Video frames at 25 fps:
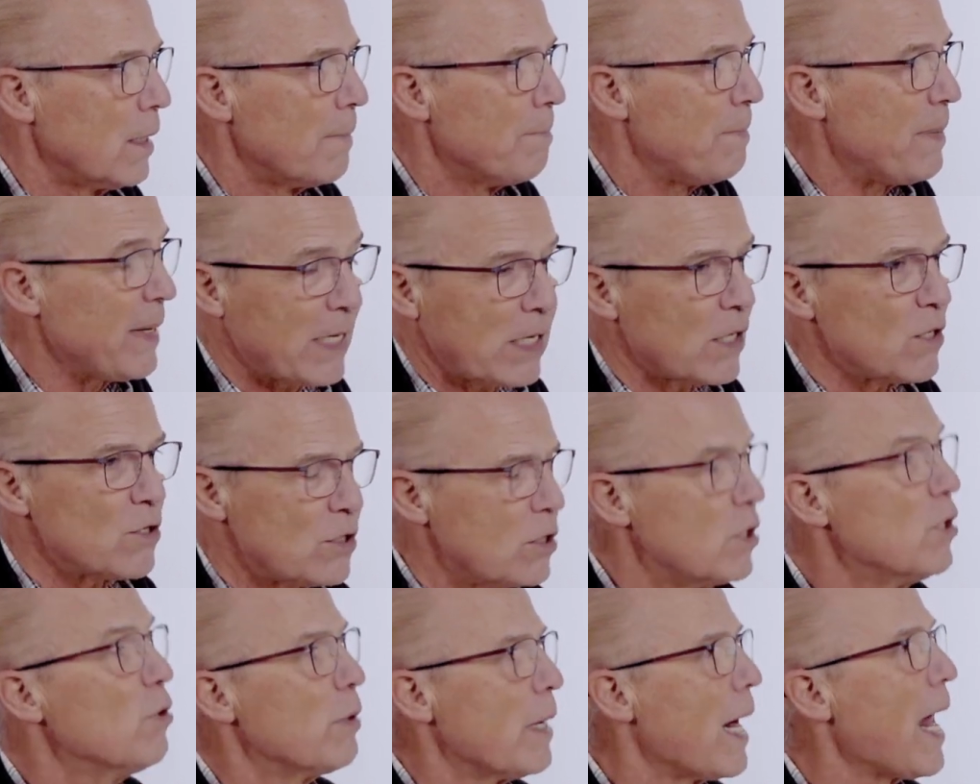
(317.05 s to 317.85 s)

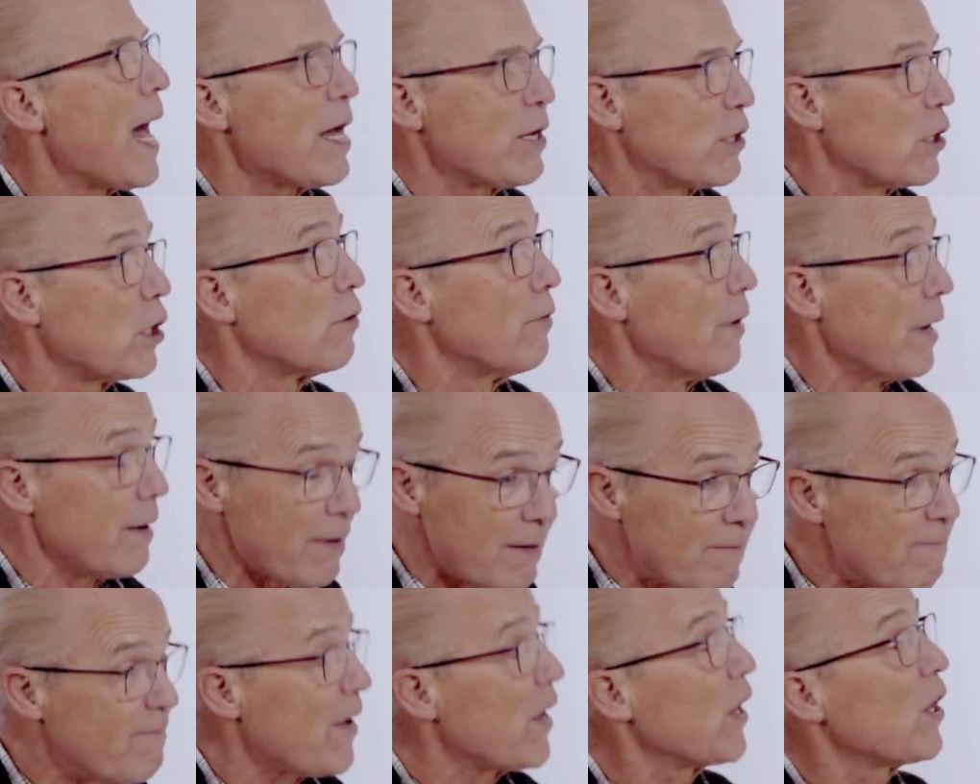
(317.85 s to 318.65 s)
Because you and I could
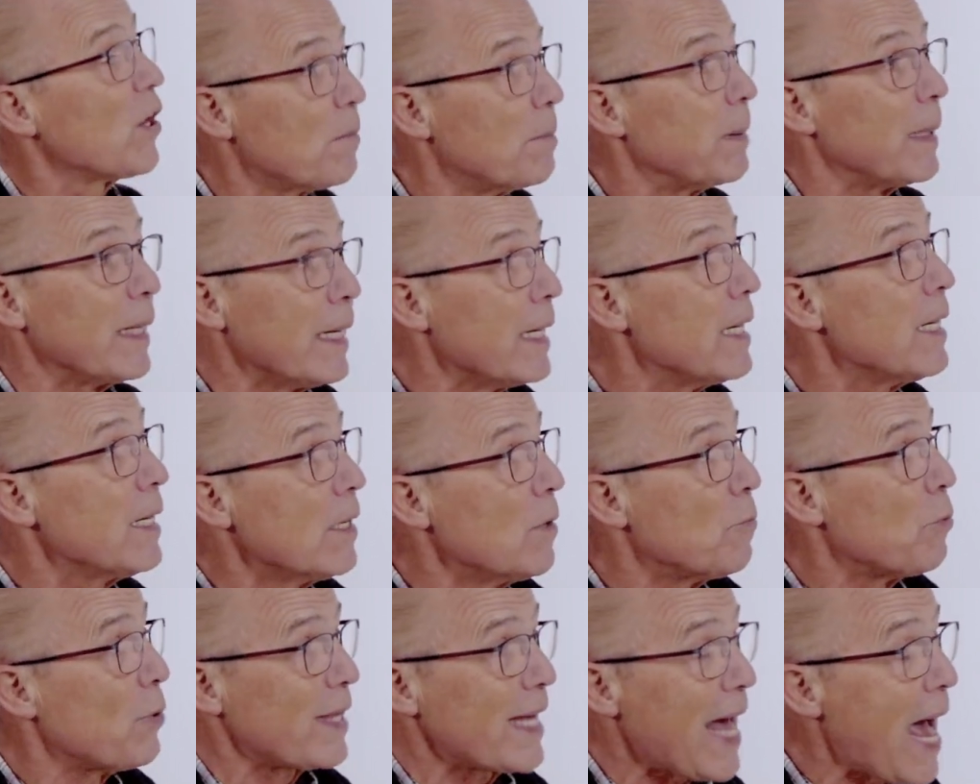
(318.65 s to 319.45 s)
invariably,
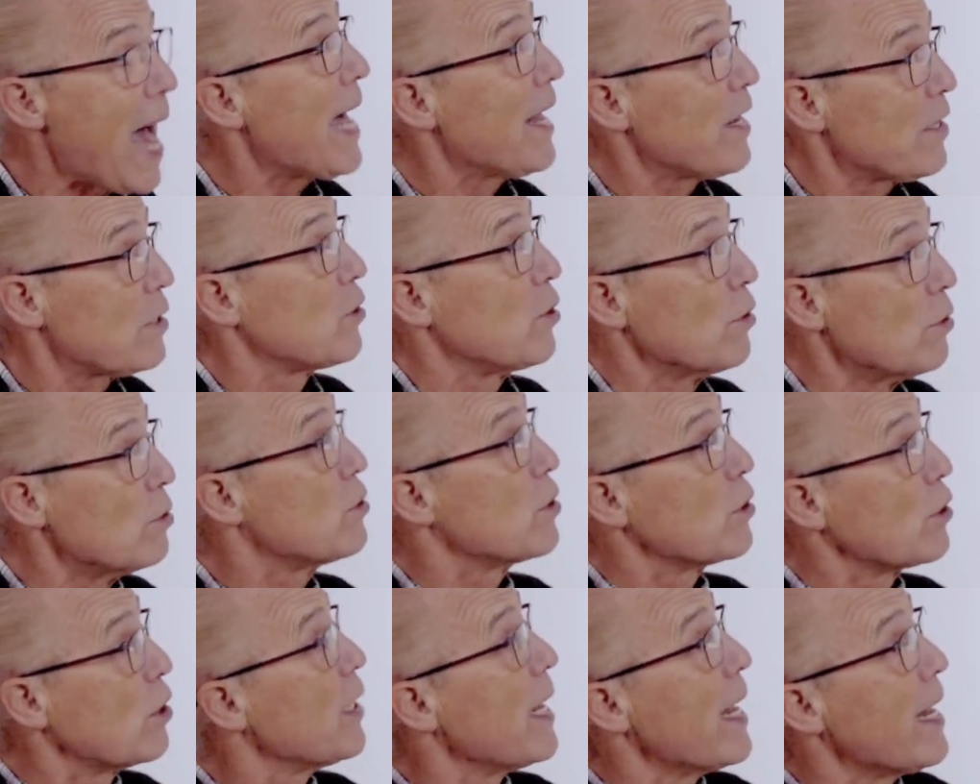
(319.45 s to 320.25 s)
with
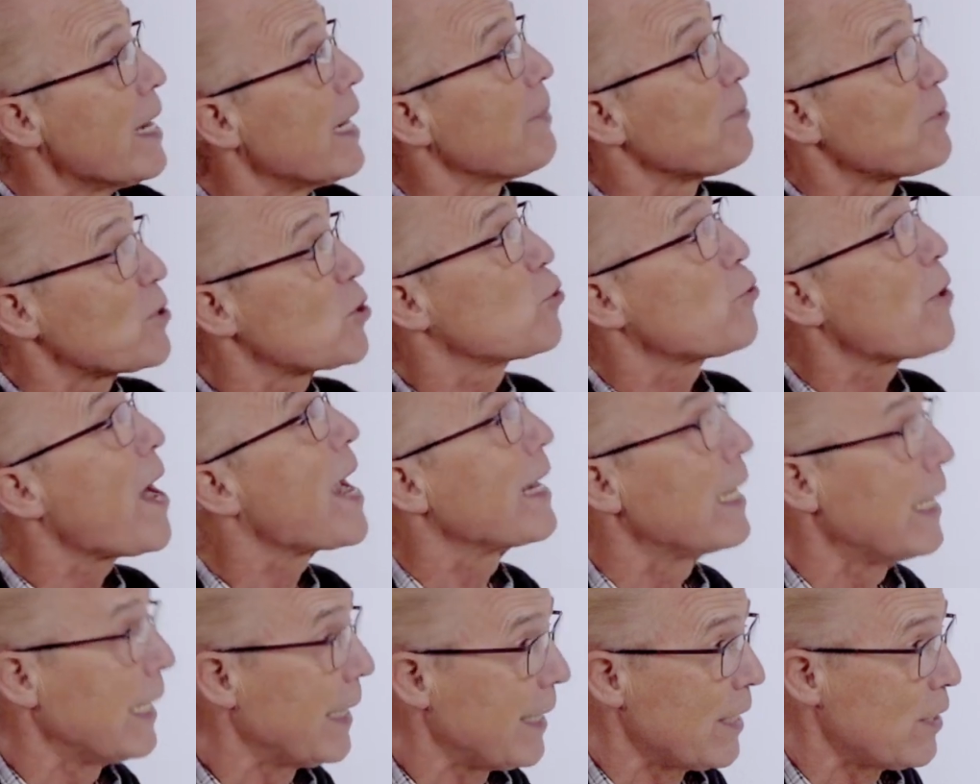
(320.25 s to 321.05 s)
attitudes, could end up
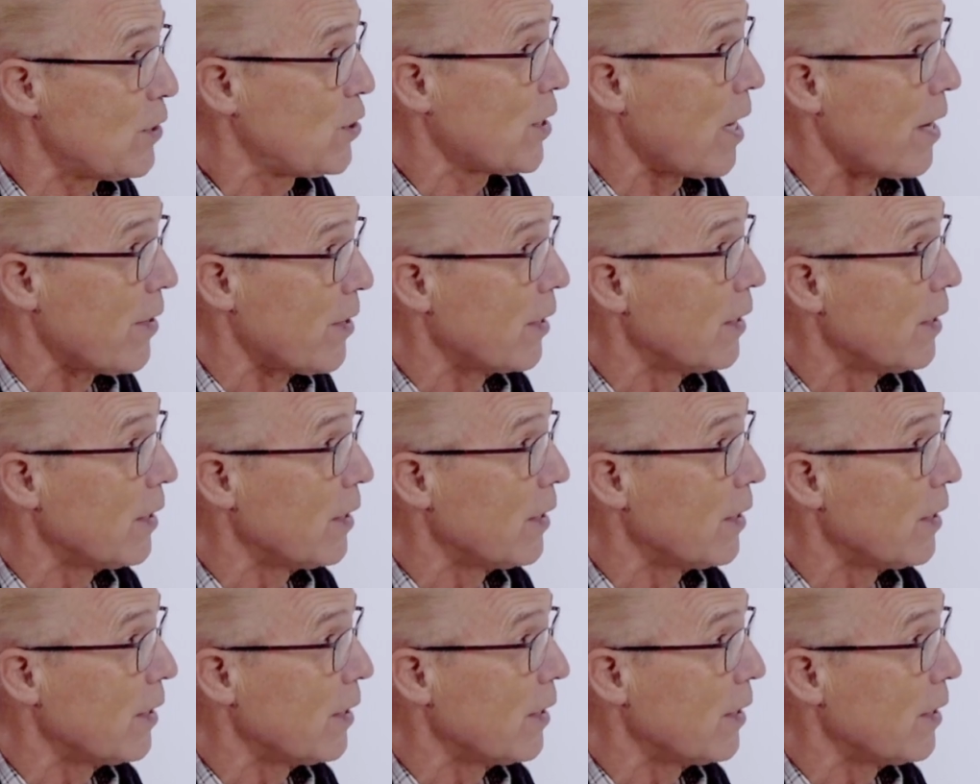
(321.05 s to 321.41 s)
strangling each other,